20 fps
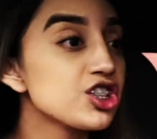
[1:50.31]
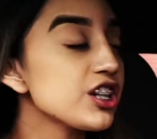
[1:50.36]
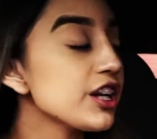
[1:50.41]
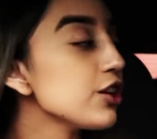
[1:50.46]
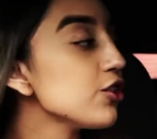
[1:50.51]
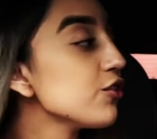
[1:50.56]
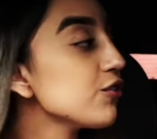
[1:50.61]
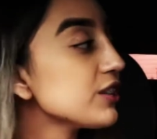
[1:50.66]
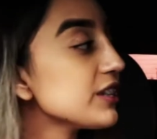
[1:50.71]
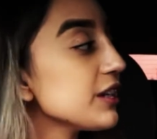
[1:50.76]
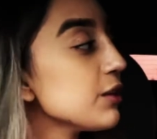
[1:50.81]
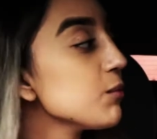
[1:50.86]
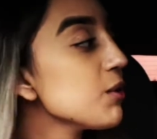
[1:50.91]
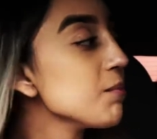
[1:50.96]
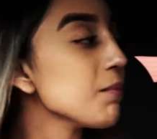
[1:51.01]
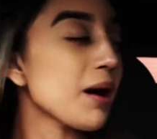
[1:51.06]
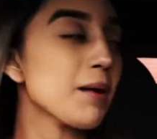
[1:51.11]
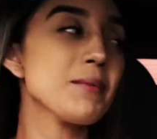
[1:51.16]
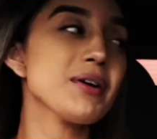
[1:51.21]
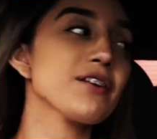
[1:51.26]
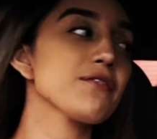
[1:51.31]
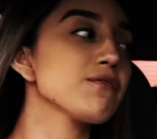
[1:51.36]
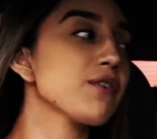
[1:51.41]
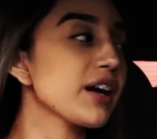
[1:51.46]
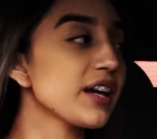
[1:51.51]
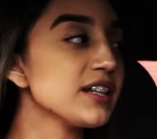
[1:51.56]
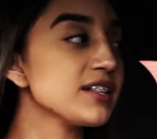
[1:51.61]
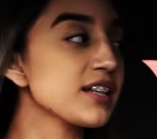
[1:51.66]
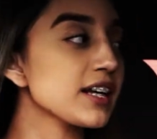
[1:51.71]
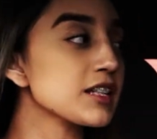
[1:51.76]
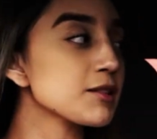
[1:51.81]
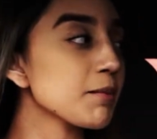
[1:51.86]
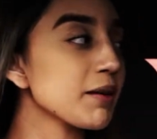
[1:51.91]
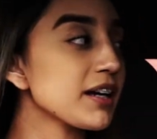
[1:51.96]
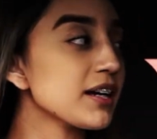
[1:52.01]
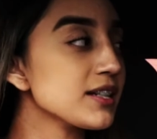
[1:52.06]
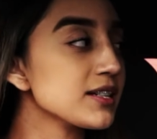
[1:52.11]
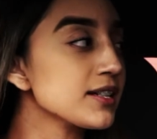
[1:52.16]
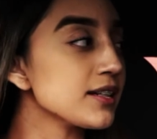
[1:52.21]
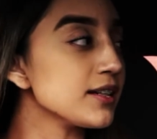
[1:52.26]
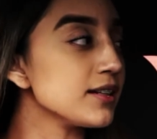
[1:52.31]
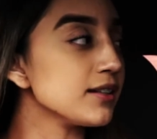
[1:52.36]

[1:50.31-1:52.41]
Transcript: shit, you didn't remind me to fucking text my cousin. Oh,